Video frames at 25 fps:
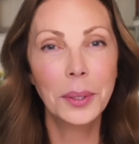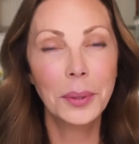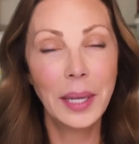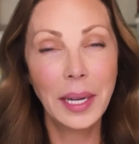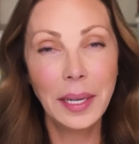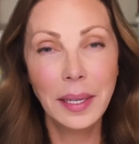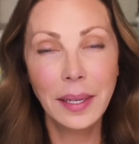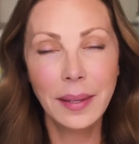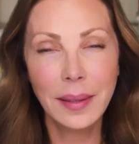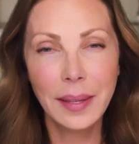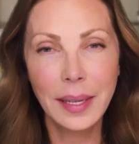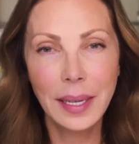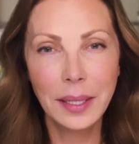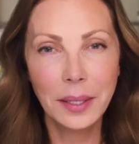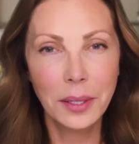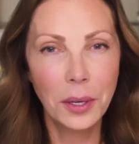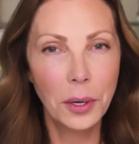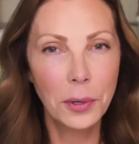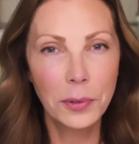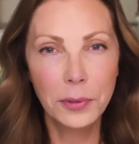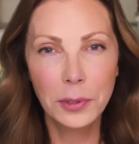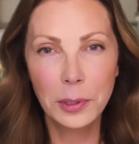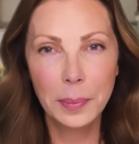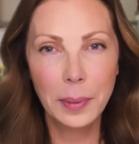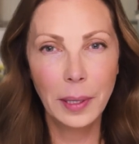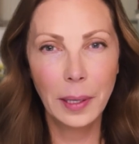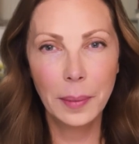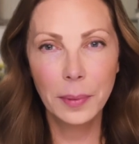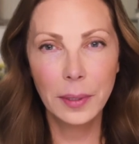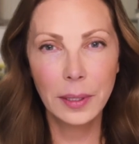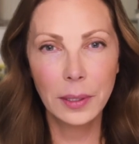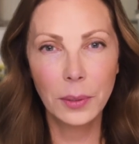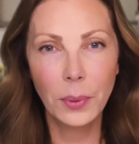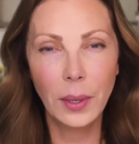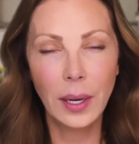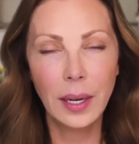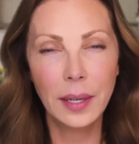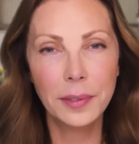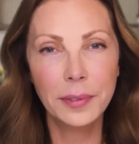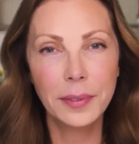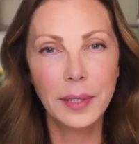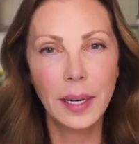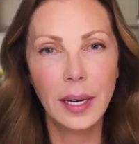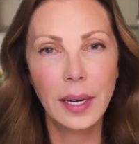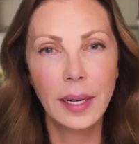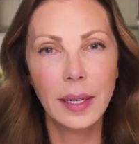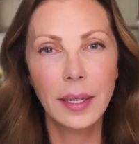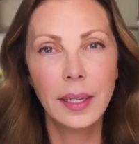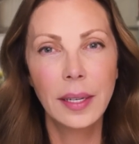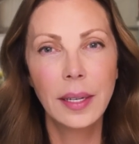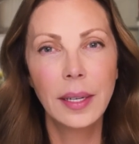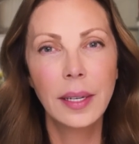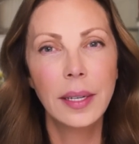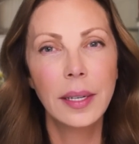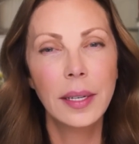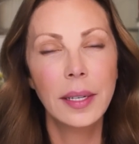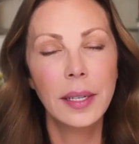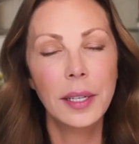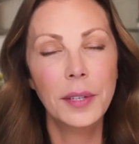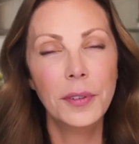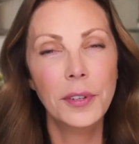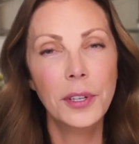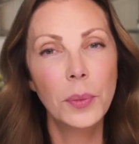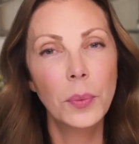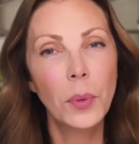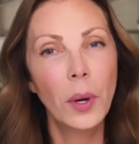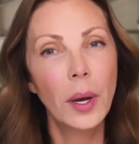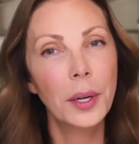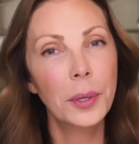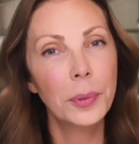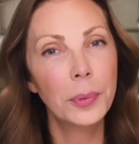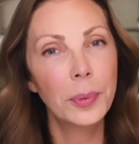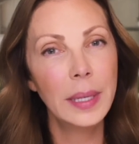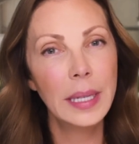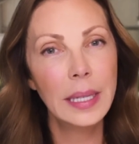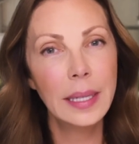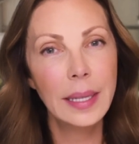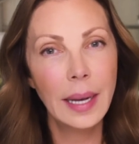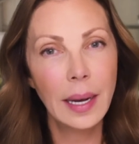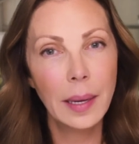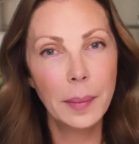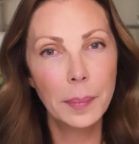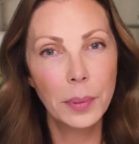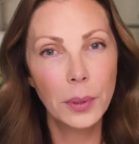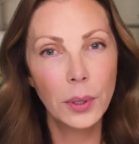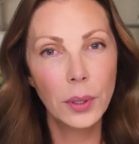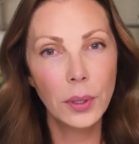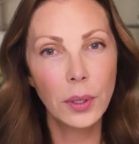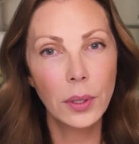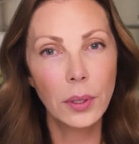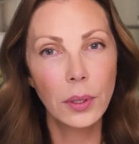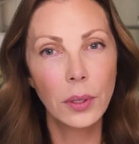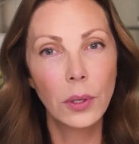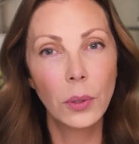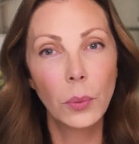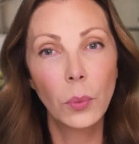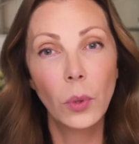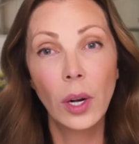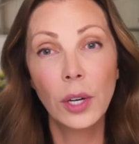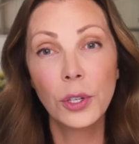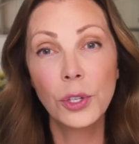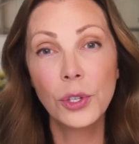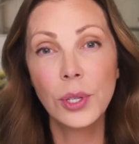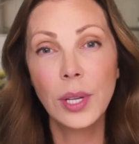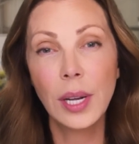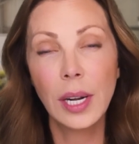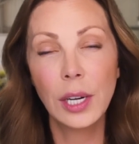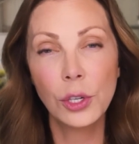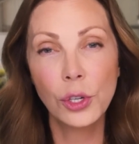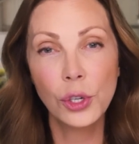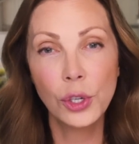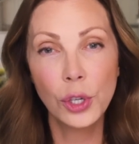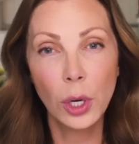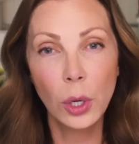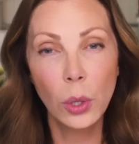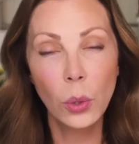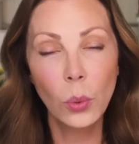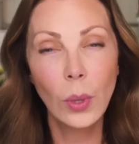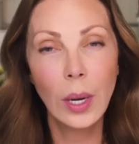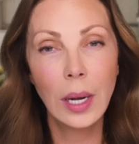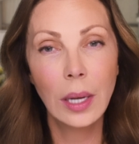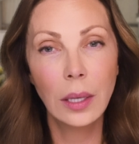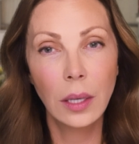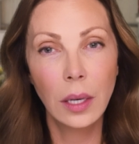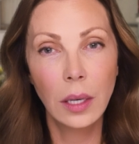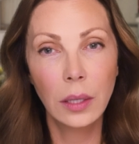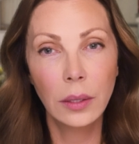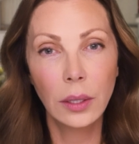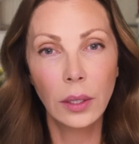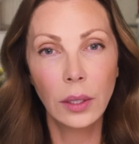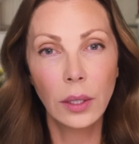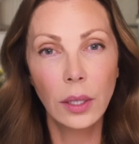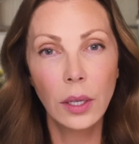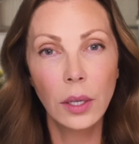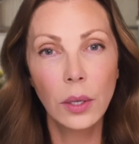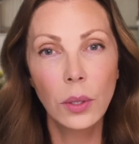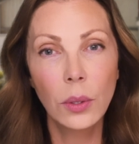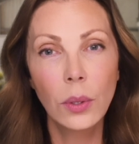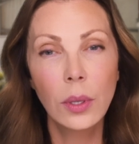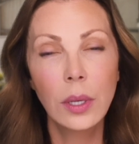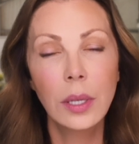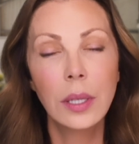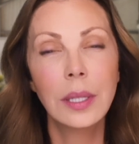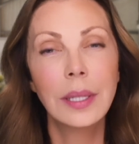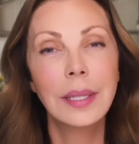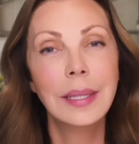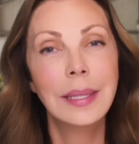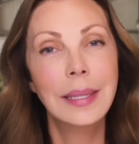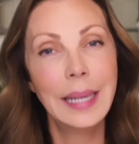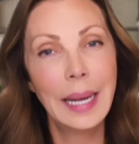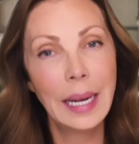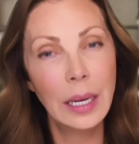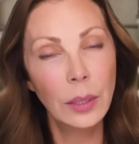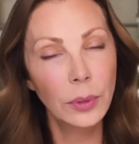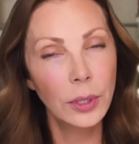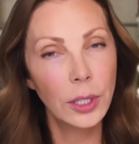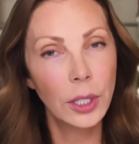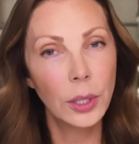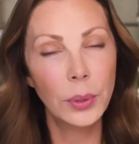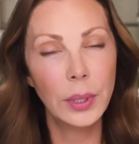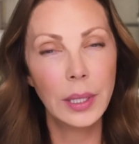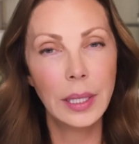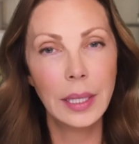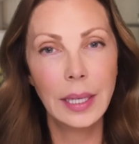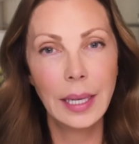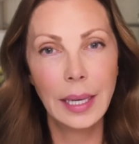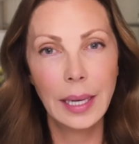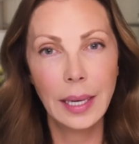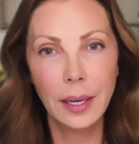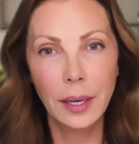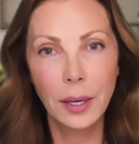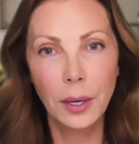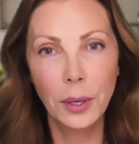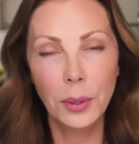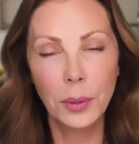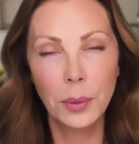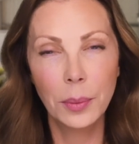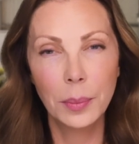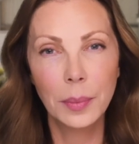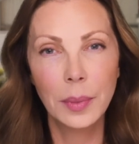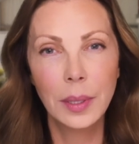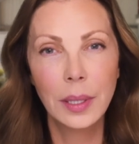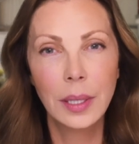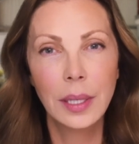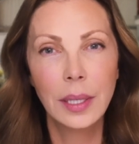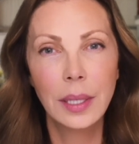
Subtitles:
anything over public Wi-Fi. If you want to read that book or watch that show while on the go, download it at home.